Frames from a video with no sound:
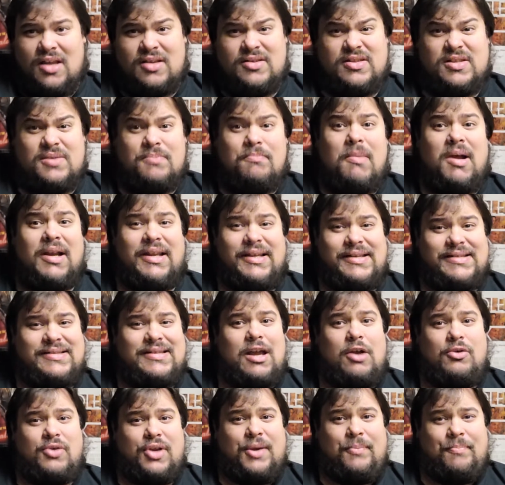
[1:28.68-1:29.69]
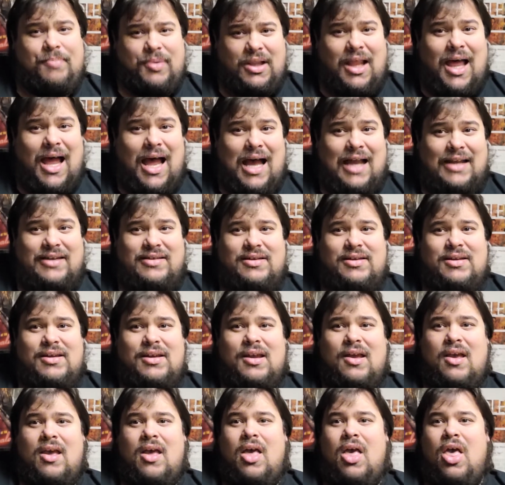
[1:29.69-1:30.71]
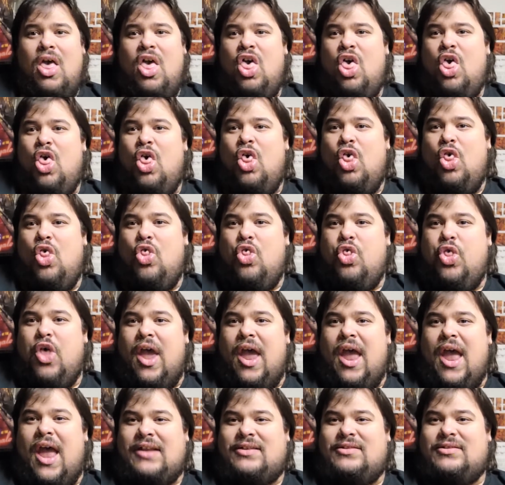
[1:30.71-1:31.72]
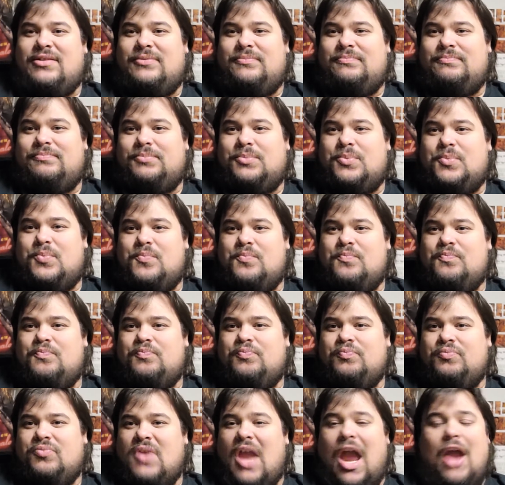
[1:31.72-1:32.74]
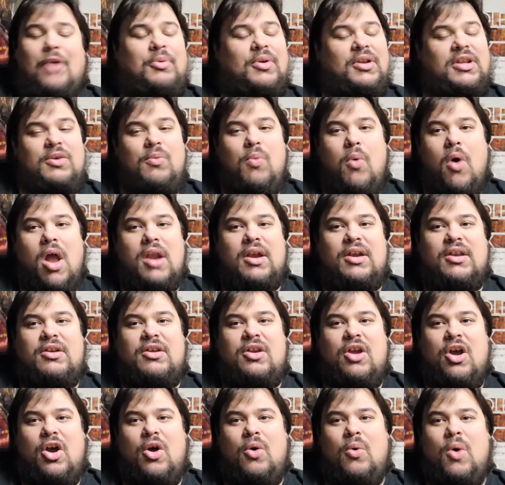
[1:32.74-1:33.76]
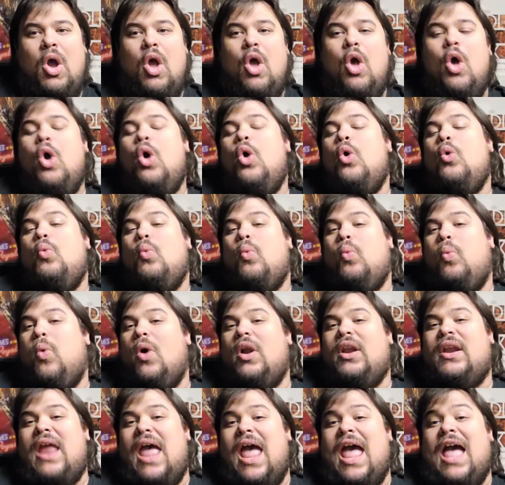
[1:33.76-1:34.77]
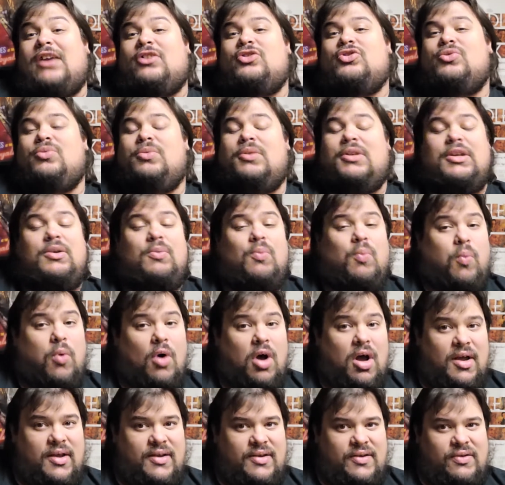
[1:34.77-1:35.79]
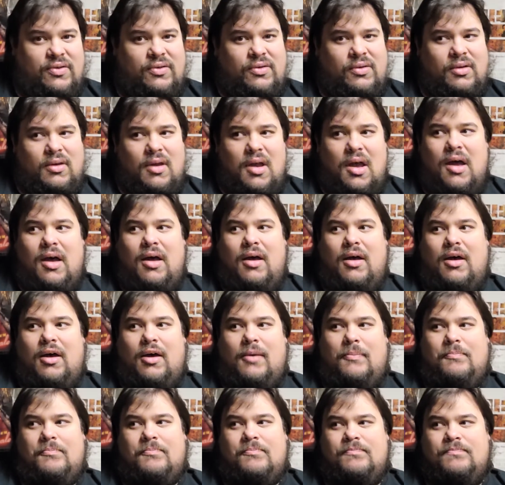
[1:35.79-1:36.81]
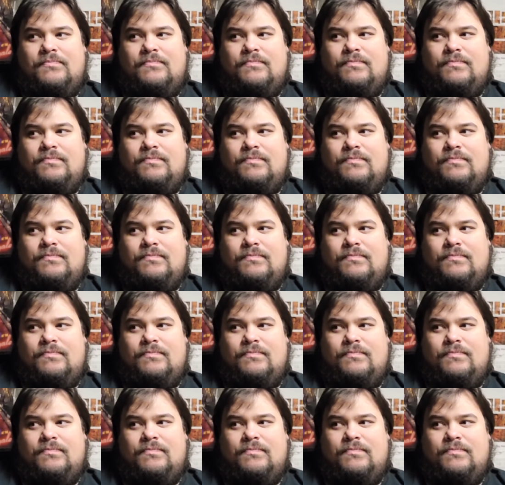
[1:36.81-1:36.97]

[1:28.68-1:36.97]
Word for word: smutty sounding plot that I really wanted to know what it actually was. Um,